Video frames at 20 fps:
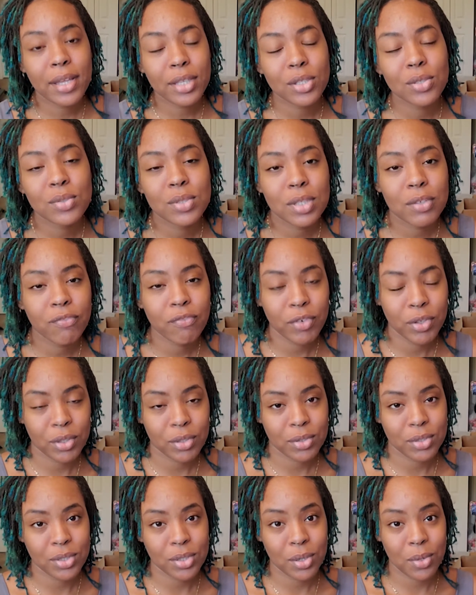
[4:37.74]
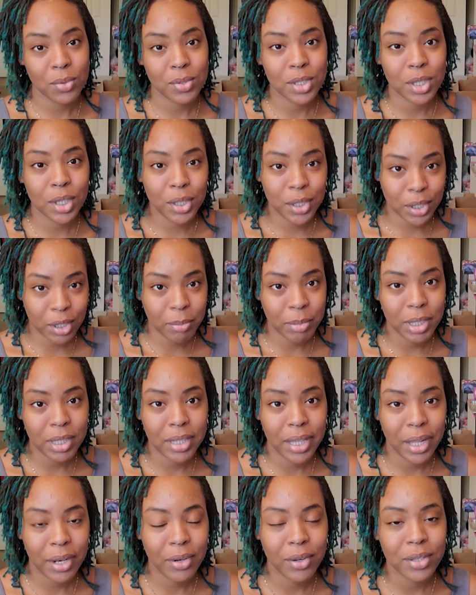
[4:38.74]
using filler stones a little bit
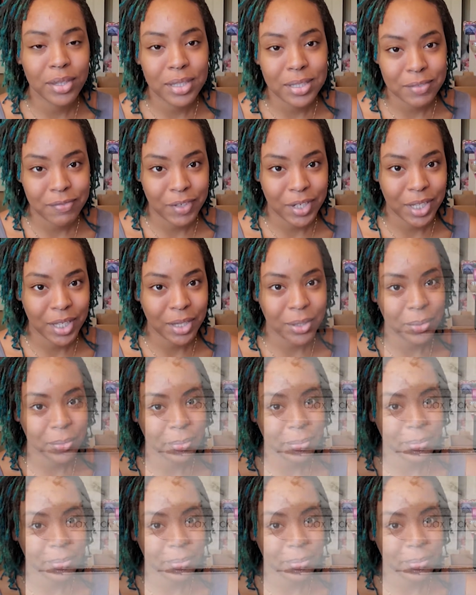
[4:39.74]
later in this video.